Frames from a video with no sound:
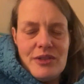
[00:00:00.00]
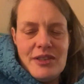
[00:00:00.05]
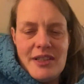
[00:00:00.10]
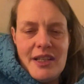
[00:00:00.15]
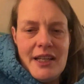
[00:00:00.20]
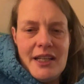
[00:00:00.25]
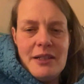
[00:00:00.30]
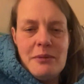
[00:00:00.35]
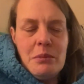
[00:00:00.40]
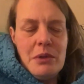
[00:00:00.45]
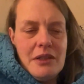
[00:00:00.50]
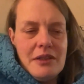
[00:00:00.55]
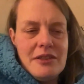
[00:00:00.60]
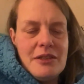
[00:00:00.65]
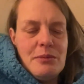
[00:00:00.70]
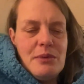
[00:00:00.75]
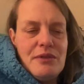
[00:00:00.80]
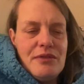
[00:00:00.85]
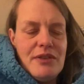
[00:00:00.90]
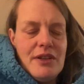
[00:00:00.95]
said, but to
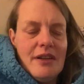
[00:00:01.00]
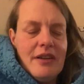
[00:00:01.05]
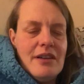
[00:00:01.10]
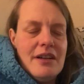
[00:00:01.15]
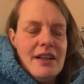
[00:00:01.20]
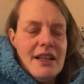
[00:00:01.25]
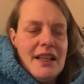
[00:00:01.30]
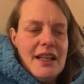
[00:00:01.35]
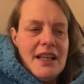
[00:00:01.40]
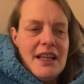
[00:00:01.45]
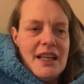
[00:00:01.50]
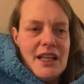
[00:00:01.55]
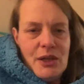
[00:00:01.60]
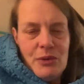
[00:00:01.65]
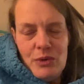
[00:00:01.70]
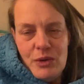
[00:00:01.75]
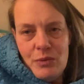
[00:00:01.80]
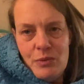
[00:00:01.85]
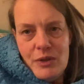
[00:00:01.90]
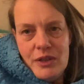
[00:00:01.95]
be fair, I
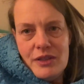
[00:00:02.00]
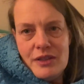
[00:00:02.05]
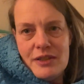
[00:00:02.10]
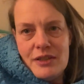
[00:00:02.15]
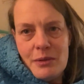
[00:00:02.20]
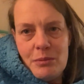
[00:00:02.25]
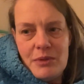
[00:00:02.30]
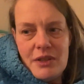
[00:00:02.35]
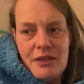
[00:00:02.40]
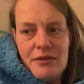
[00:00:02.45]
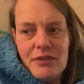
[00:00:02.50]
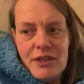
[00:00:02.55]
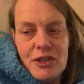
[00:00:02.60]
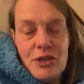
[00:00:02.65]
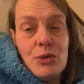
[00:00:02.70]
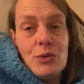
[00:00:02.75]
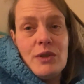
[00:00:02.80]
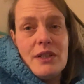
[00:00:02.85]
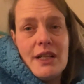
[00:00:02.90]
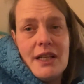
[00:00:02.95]
wouldn't want somebody
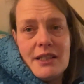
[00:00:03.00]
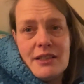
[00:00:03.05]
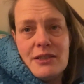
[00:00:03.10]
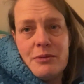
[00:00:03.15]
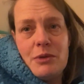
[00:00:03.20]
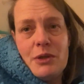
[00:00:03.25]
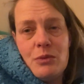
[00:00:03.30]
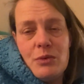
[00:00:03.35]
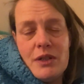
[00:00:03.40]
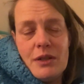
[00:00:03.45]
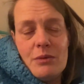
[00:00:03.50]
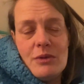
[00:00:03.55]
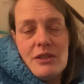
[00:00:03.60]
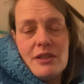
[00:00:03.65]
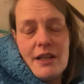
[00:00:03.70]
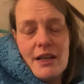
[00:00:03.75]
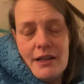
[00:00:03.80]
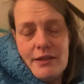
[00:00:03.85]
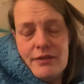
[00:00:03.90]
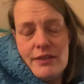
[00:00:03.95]
videoing next to me when I was
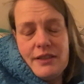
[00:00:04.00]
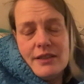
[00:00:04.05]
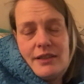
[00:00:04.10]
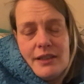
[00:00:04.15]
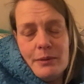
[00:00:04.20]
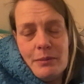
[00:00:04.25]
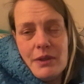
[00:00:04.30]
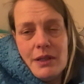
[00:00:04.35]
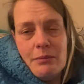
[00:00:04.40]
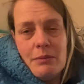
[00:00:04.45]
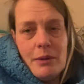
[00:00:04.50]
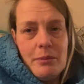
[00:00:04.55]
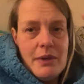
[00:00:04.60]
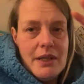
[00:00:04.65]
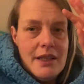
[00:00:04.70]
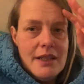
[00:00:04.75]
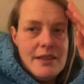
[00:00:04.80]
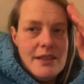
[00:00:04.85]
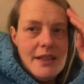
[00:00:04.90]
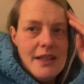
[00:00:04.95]
half asleep in my
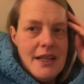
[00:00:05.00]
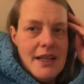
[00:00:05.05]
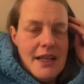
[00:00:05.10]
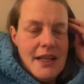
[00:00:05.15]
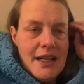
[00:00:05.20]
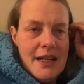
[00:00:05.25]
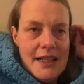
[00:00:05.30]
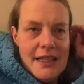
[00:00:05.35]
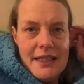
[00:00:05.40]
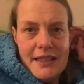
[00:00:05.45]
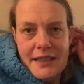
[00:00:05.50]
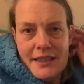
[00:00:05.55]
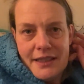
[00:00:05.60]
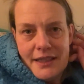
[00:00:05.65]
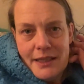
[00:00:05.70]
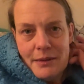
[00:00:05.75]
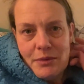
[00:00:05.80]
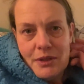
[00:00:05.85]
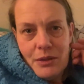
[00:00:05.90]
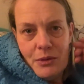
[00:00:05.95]
bed. And he
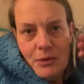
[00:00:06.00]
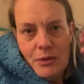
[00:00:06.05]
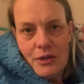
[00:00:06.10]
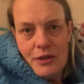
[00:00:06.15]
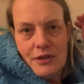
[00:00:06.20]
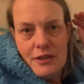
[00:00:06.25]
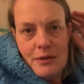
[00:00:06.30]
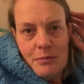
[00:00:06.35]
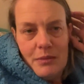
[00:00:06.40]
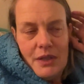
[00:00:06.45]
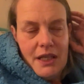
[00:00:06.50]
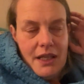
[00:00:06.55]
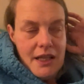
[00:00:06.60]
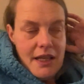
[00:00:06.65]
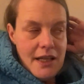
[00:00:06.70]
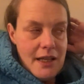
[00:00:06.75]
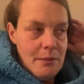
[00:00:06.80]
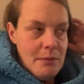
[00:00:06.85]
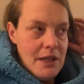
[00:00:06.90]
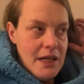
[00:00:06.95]
sleeps longer than me.
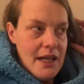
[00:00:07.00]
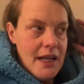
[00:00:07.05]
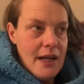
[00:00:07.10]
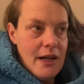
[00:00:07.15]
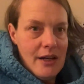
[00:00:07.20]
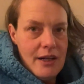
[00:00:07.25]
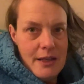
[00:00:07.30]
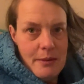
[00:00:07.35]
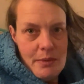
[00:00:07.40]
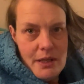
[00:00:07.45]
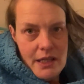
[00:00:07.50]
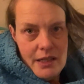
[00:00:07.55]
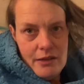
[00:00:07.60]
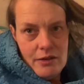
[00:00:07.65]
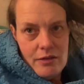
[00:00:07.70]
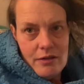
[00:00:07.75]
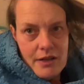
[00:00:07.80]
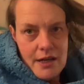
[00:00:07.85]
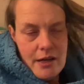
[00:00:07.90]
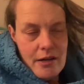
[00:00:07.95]
I'm an early
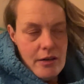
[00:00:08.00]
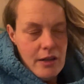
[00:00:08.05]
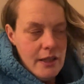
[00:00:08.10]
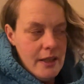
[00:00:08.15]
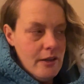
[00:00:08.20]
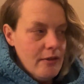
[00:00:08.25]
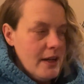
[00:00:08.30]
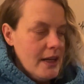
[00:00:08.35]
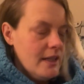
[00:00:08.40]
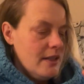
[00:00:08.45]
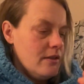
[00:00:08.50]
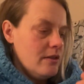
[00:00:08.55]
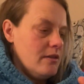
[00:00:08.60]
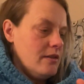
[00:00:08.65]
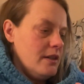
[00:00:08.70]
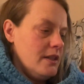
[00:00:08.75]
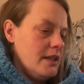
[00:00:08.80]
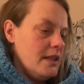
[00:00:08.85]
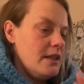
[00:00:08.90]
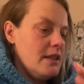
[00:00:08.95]
bedder, early riser,
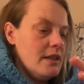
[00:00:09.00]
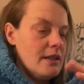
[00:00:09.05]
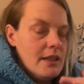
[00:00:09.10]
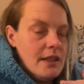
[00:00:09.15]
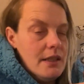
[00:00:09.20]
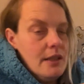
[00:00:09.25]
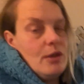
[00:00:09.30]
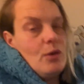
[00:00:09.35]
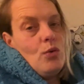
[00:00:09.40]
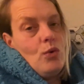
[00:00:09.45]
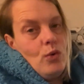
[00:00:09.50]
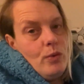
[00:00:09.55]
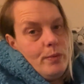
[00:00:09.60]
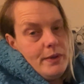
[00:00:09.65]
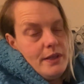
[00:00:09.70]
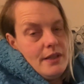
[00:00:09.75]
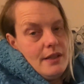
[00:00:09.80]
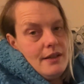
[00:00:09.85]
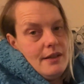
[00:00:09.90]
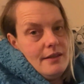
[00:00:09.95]
and he's like the
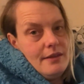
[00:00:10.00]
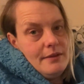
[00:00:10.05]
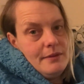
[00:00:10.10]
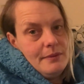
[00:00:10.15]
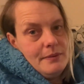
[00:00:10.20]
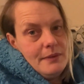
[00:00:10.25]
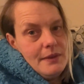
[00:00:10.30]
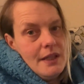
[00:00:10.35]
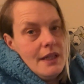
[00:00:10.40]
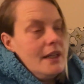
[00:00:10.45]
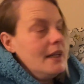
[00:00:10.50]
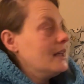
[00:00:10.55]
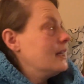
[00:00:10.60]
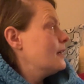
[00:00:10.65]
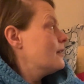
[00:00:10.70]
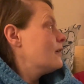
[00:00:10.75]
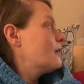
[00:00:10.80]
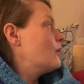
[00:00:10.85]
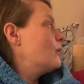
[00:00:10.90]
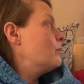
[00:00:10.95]
opposite.
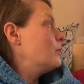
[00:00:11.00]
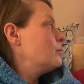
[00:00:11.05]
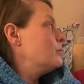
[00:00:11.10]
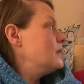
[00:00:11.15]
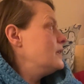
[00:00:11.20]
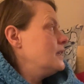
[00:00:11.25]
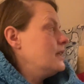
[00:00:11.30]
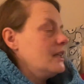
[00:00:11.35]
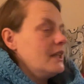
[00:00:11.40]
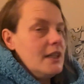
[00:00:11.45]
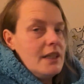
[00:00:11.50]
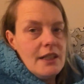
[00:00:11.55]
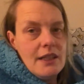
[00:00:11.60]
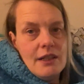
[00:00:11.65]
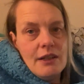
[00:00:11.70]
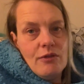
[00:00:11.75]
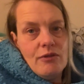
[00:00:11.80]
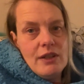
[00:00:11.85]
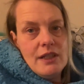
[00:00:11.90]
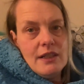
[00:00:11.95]
I've got my wee
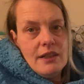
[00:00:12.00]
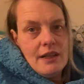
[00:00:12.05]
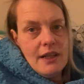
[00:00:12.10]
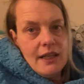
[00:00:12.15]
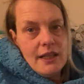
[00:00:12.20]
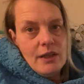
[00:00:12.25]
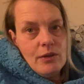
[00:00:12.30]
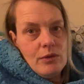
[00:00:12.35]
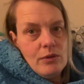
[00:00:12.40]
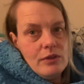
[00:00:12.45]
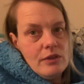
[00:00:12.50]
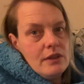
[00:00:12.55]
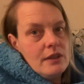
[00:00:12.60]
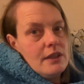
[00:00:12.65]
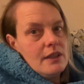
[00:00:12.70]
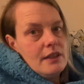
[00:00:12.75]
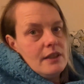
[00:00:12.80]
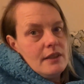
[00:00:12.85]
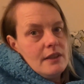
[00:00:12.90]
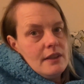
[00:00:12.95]
reading light on.
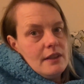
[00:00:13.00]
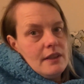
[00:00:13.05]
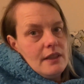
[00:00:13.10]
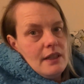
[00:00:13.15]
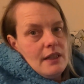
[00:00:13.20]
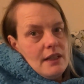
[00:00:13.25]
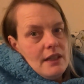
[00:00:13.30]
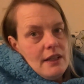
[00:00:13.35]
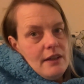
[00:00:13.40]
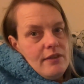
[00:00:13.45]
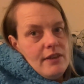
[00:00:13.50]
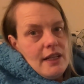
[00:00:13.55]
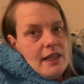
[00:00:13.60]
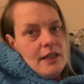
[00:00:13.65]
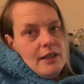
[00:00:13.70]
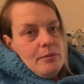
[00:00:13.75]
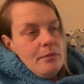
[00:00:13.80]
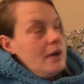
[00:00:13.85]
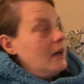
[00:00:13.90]
I've had